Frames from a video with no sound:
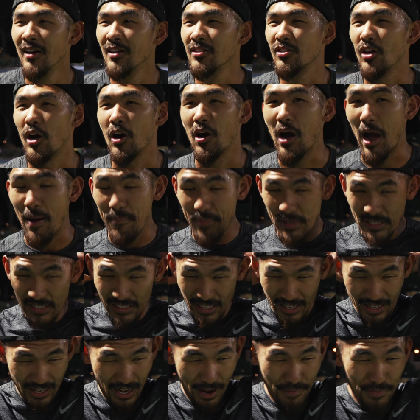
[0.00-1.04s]
So I've been
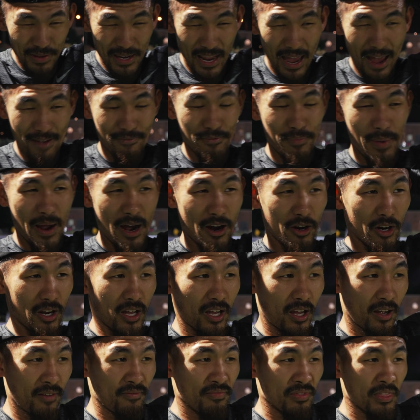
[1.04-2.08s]
saying I've been having about
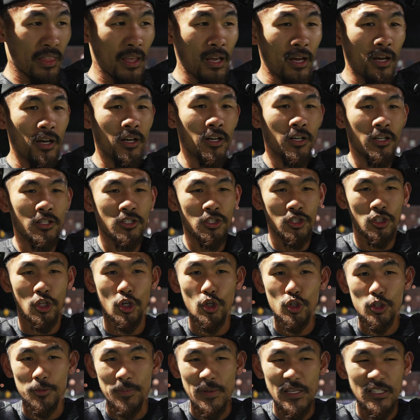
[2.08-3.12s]

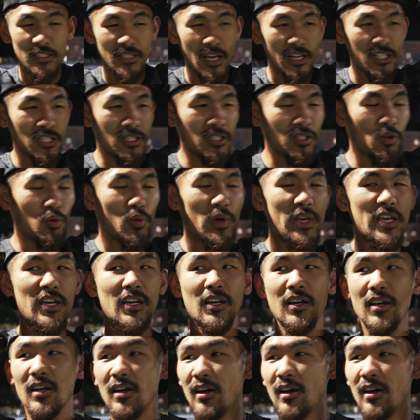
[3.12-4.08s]
two speed sessions a week